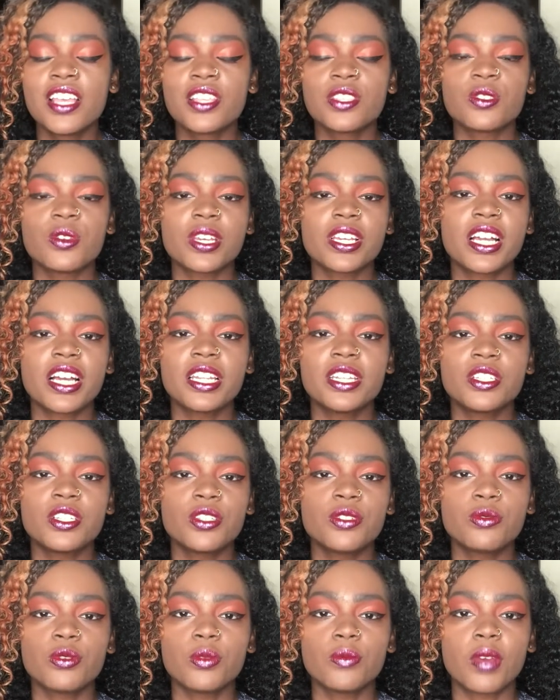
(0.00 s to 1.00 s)
So I kind of
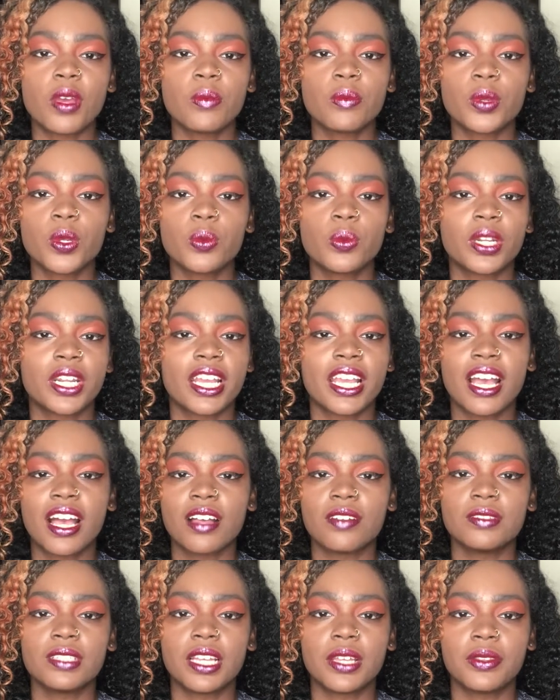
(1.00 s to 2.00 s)
just remember what I
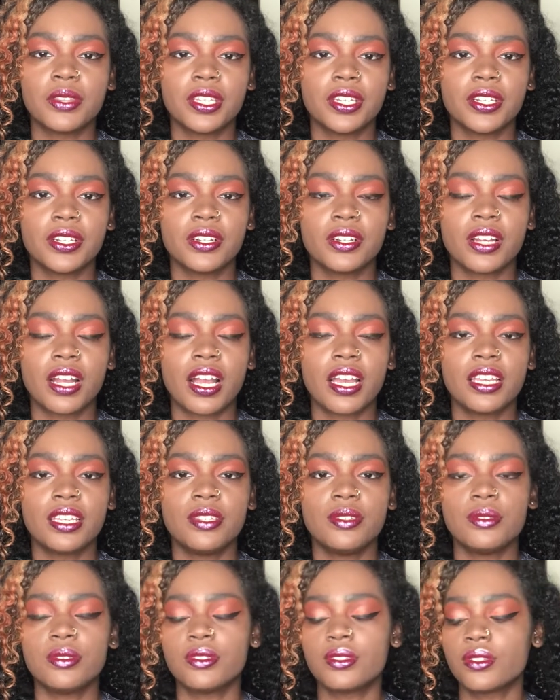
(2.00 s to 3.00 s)
have down there. I
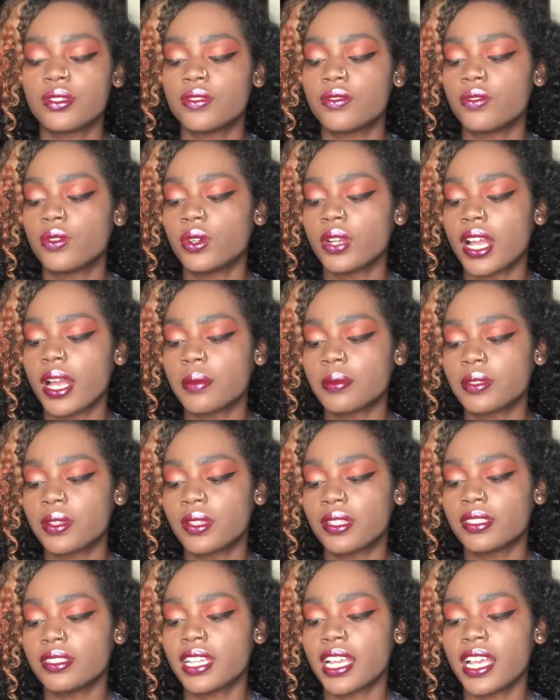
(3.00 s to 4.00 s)
use those 4 apps
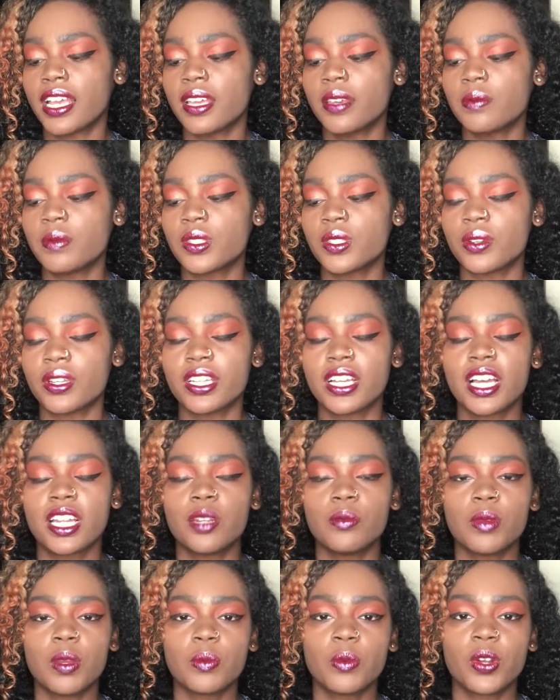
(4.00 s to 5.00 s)
all the time. So I kind
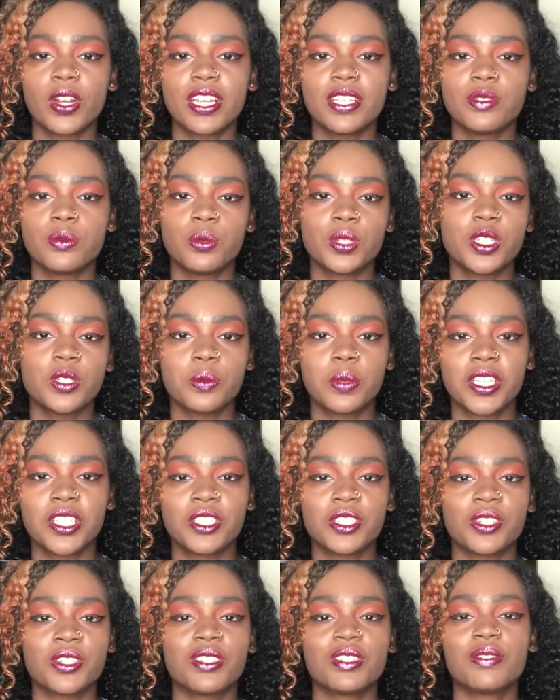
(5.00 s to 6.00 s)
of memorize which
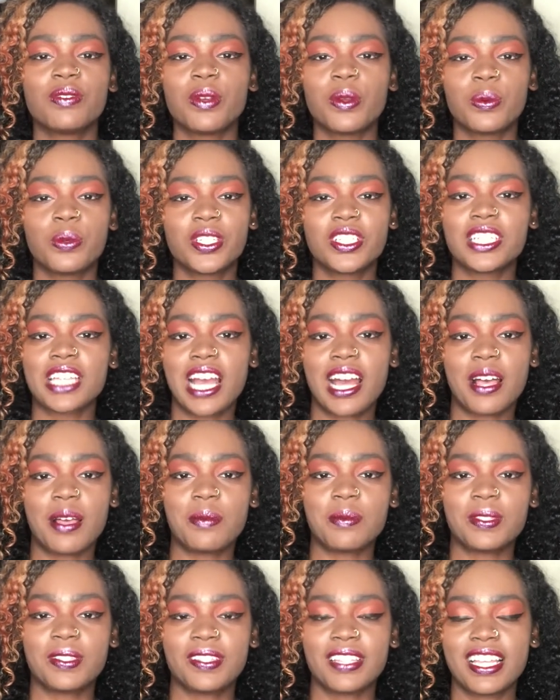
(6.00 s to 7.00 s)
pictures for which
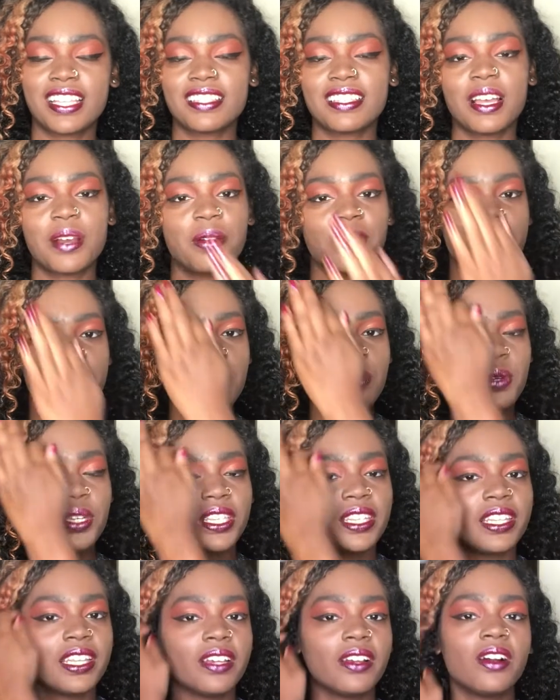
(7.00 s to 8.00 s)
app. So that's how I know
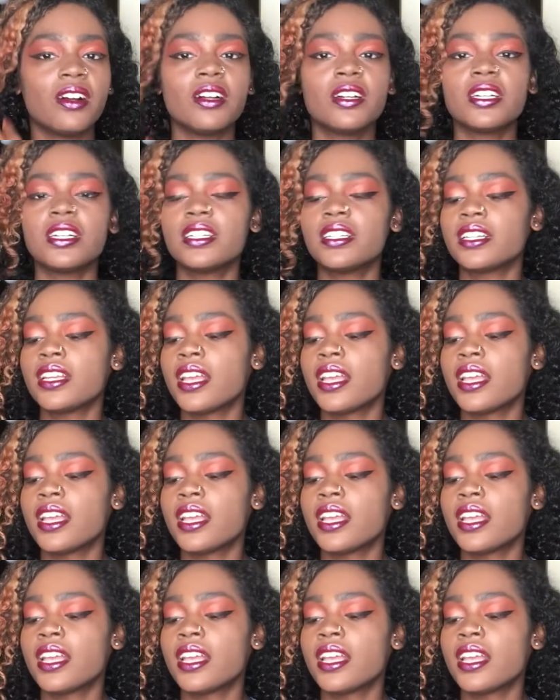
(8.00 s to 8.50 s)
what they are.